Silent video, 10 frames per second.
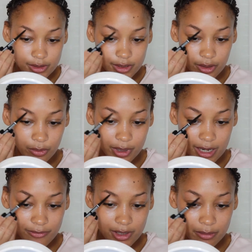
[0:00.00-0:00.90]
So when I
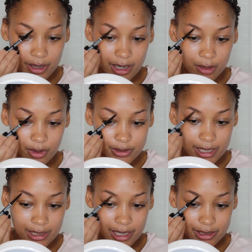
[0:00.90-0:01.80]
fill in my eyebrows,
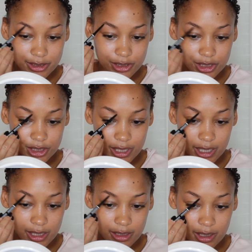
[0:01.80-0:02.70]
I like to
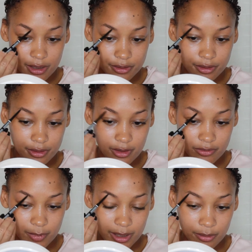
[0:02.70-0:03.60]
shade underneath
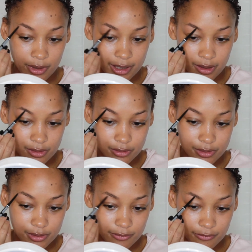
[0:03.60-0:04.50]
my
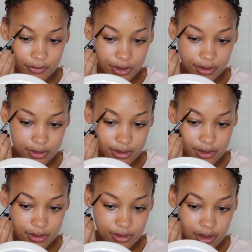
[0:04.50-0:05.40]
brows first